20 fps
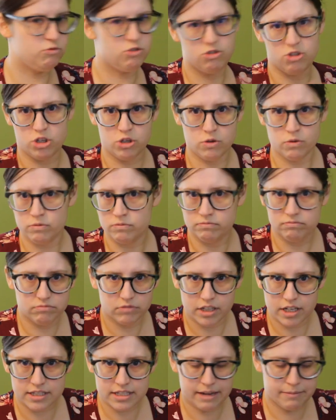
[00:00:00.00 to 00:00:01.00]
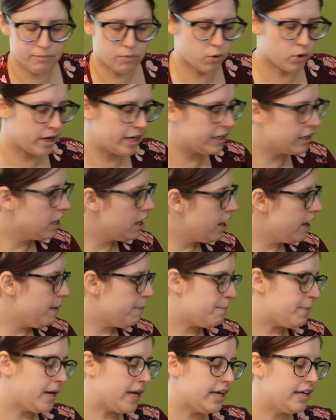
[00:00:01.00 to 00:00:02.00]
2 because I'm boring,
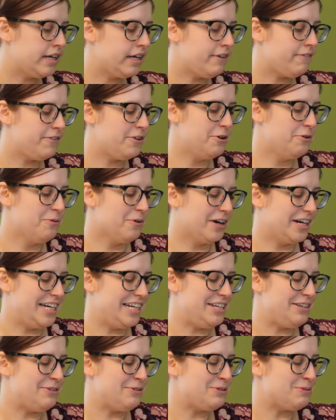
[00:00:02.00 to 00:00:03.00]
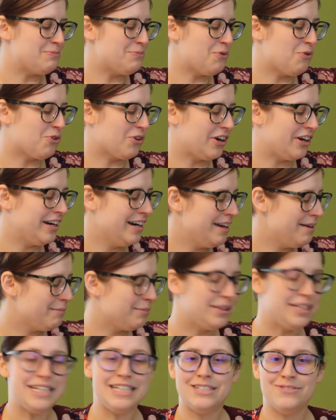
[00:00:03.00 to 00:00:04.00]
but if you want to use more,
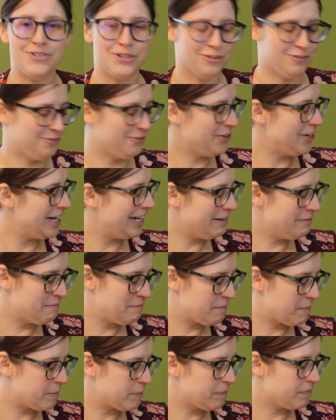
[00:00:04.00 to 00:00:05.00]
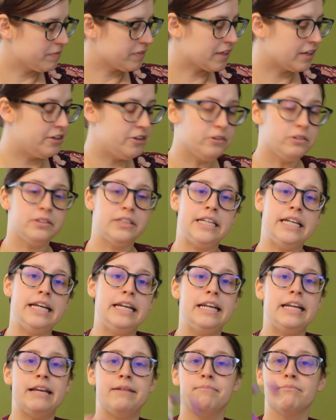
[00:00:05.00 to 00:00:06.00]
please feel free. You'll
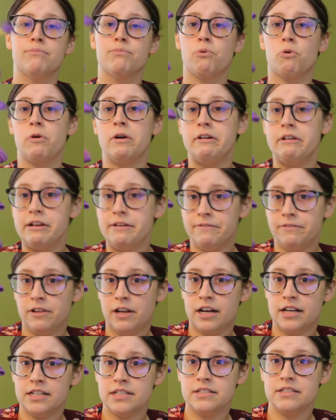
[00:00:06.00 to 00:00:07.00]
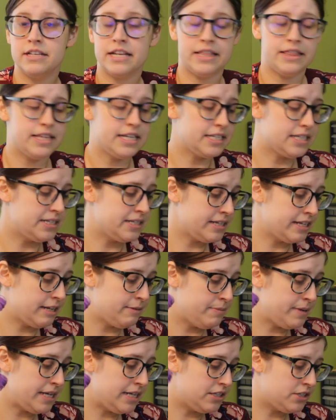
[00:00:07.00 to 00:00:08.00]
need embroidery floss, and this is going
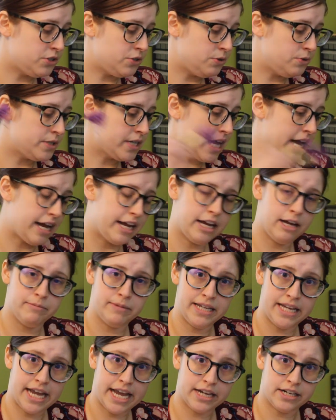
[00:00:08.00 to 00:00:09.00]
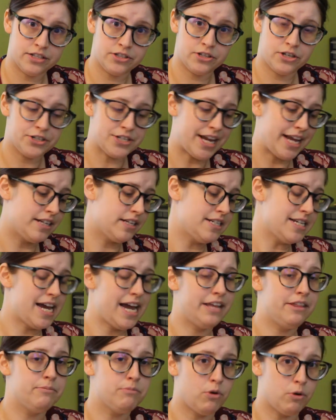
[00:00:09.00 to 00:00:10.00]
to be to tie up the canisters and to
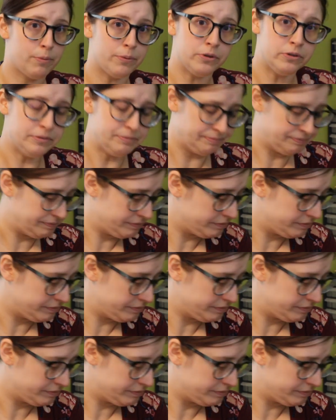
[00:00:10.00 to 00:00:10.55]
tie the mobile.